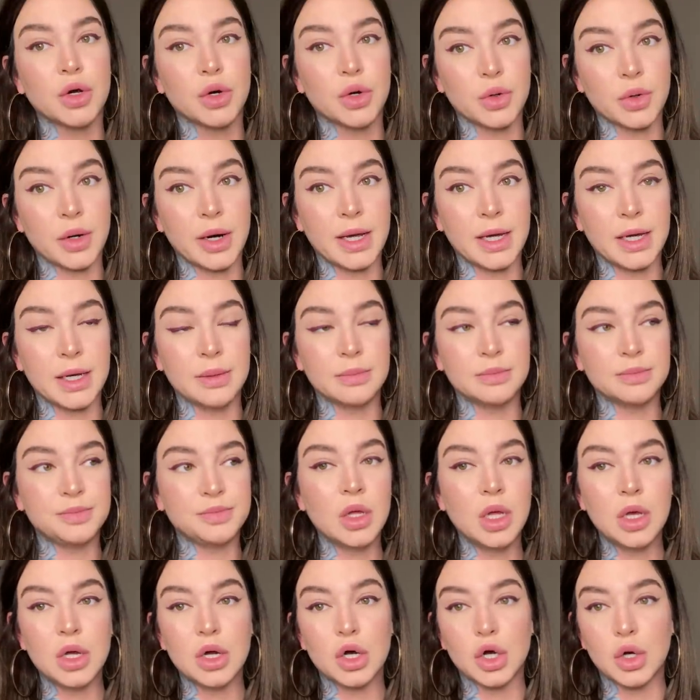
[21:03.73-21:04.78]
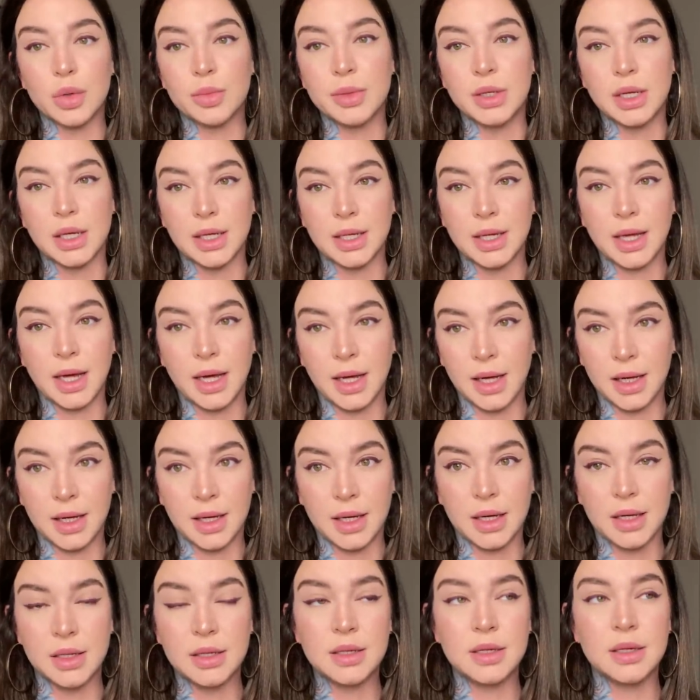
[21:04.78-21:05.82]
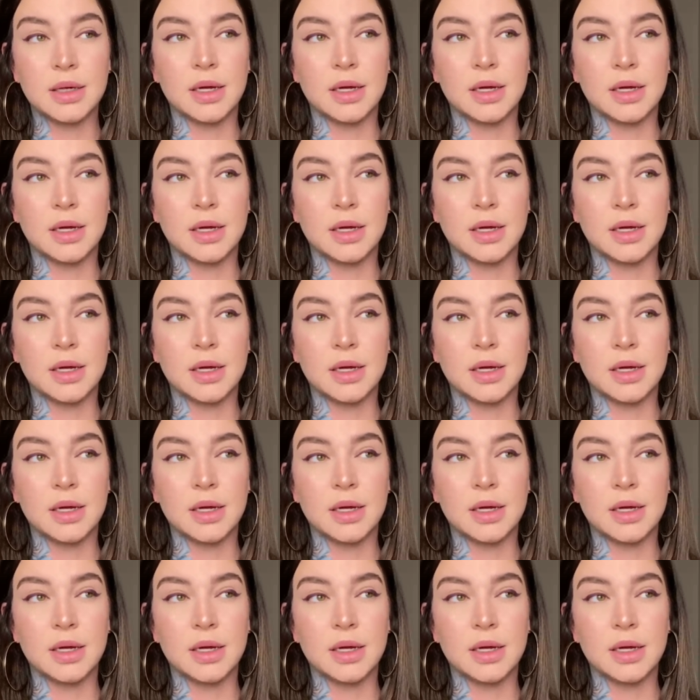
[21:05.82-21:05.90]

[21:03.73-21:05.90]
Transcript: great. Urban Decay.